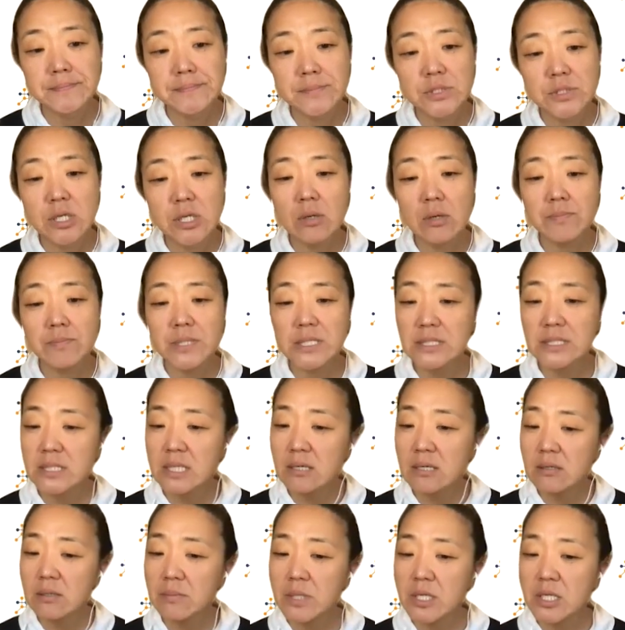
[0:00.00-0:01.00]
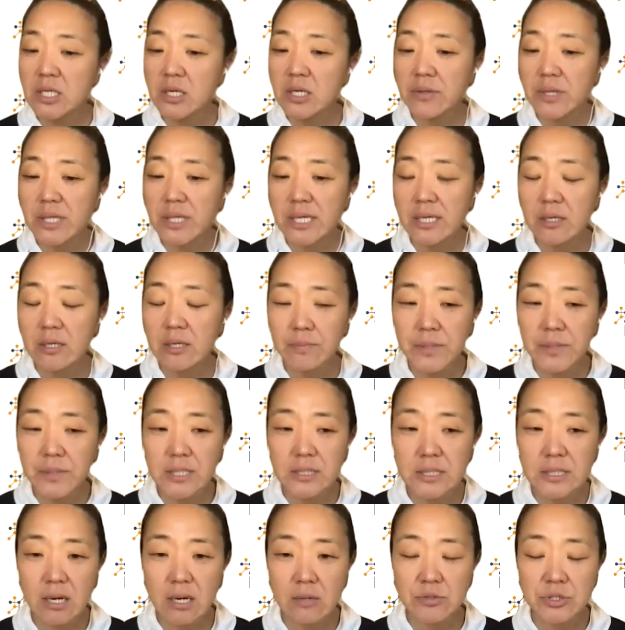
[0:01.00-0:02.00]
So B-cell
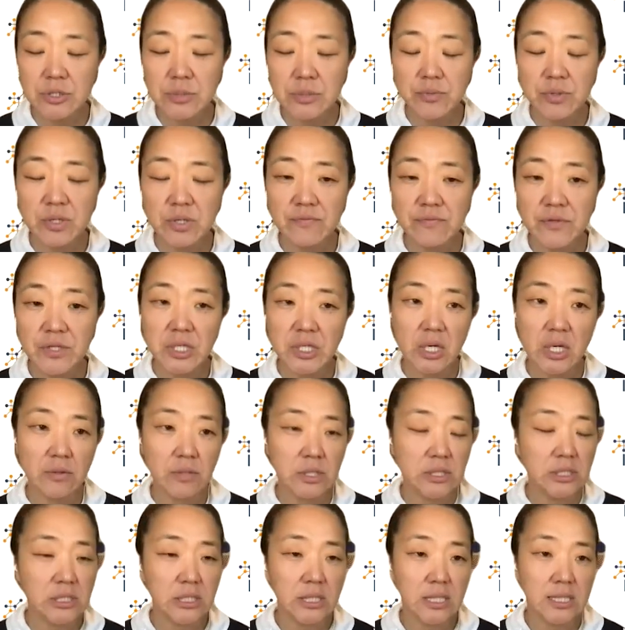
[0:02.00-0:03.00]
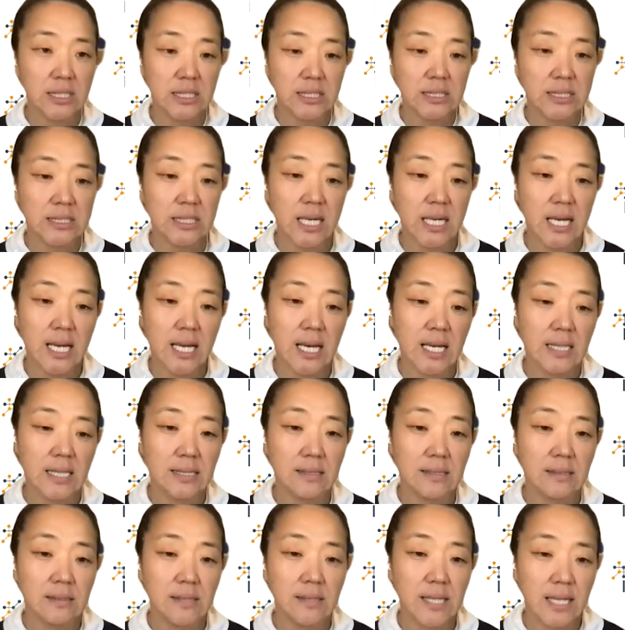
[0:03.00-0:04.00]
immunotherapies, I'll just briefly go into this.
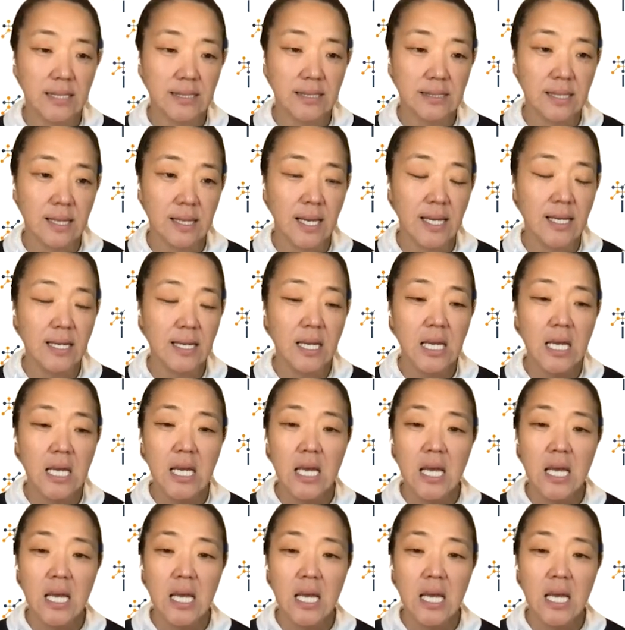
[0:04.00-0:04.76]
Next slide.